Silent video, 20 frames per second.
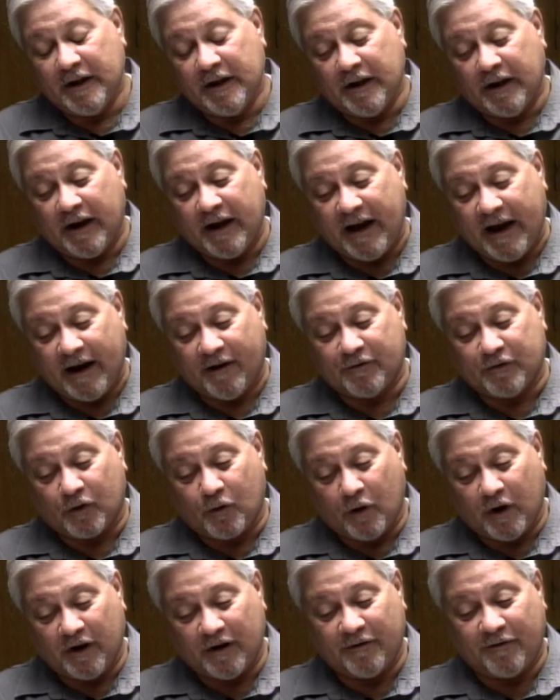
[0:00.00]
after
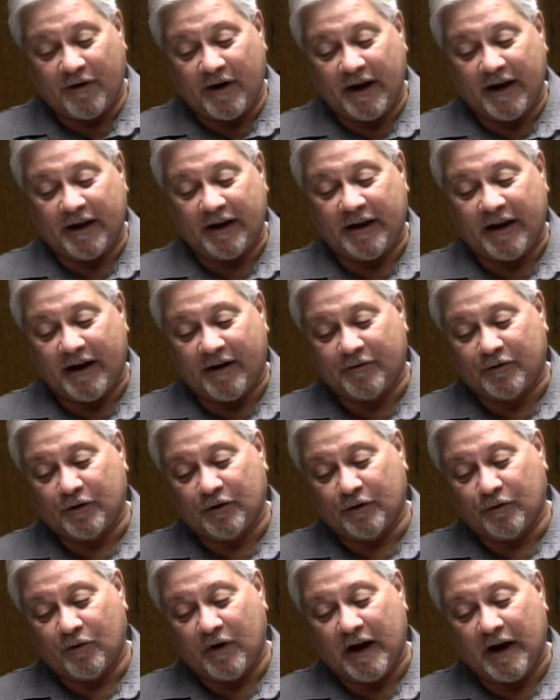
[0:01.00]
qualifying and after
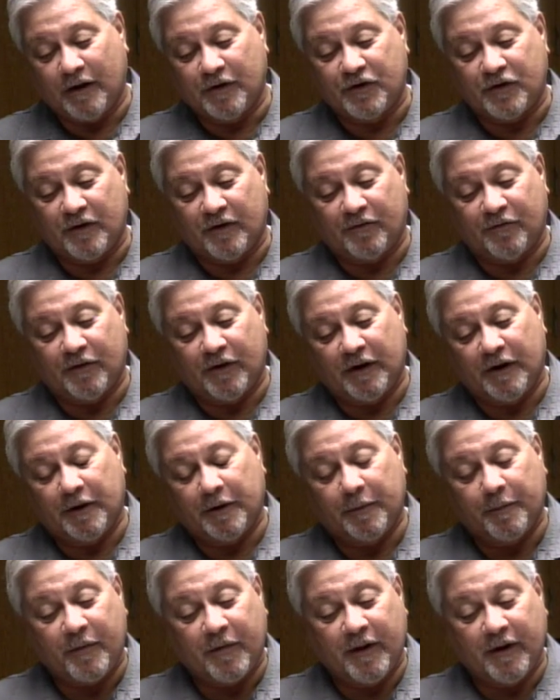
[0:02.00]
the rounds of
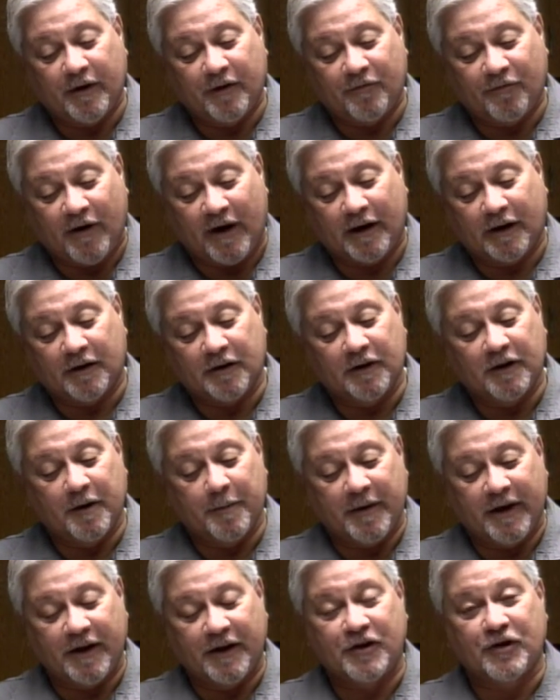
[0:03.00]
the final
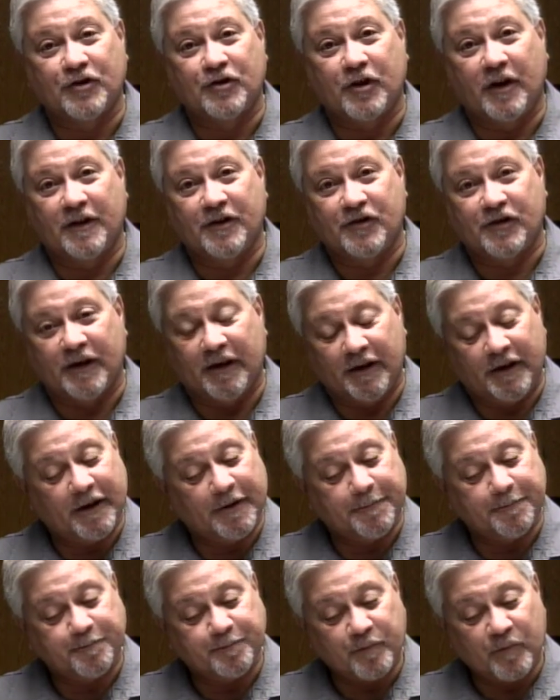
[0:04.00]
eliminations on
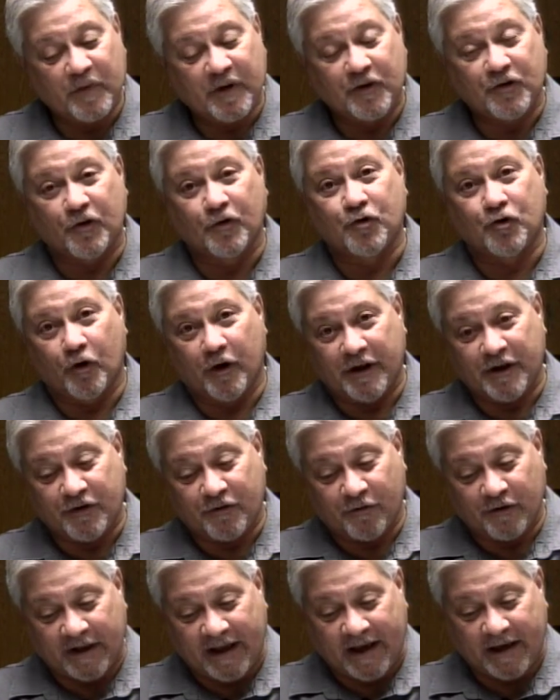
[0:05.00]
Sunday. So join us
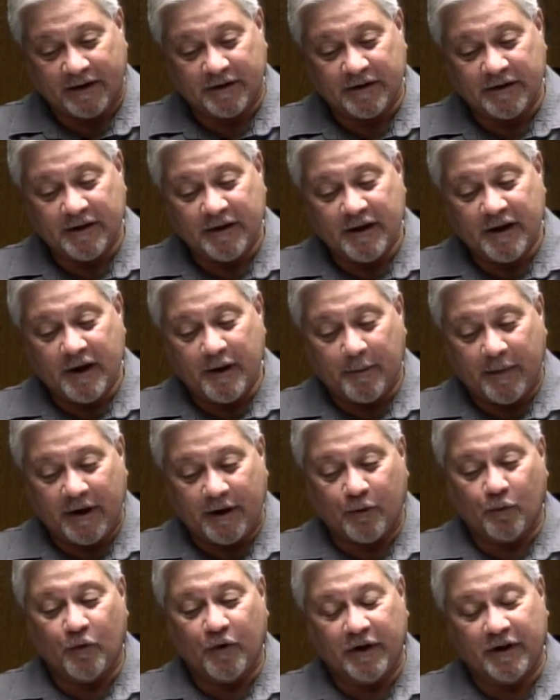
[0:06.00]
for that.
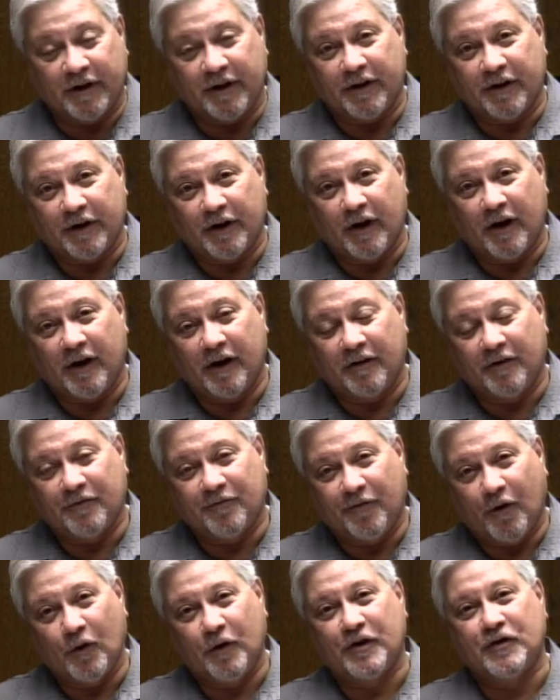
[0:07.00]
But really, the
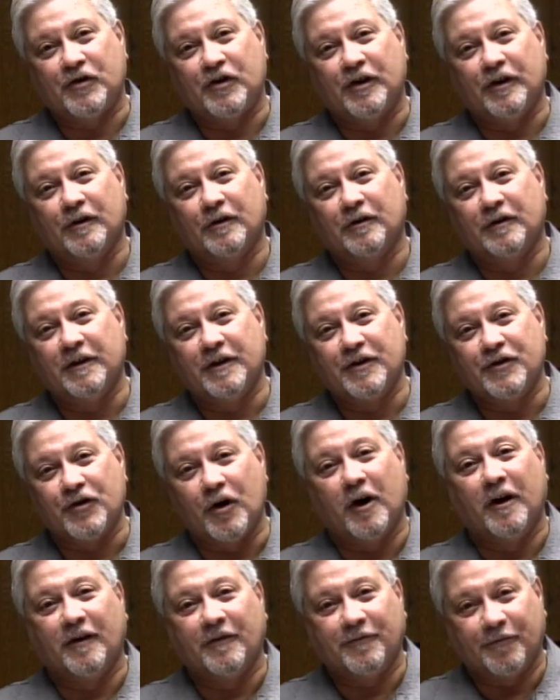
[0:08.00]
focus here is
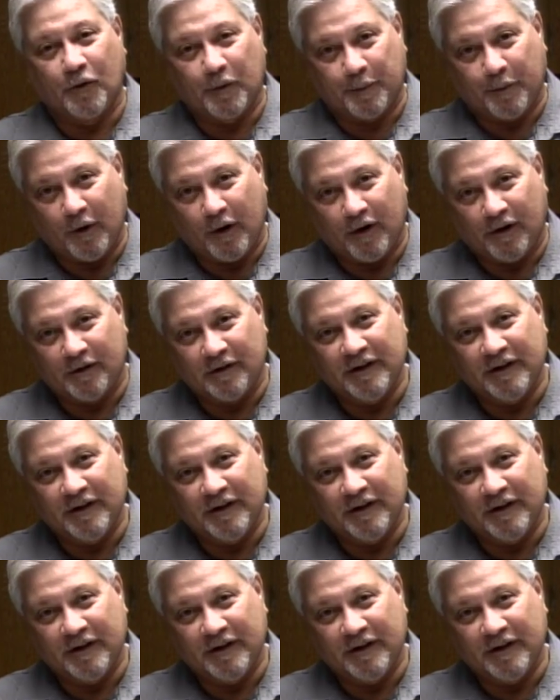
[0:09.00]
on football.